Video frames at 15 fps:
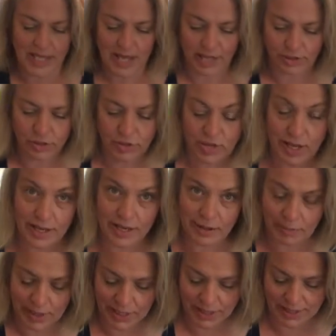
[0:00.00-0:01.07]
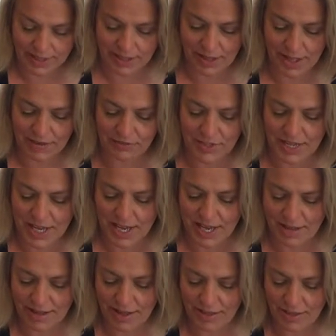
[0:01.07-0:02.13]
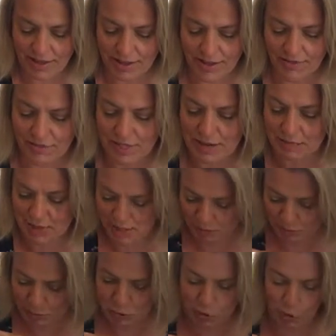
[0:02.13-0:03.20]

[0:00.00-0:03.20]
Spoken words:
I'll do that in a minute. I think I'll have to get my husband to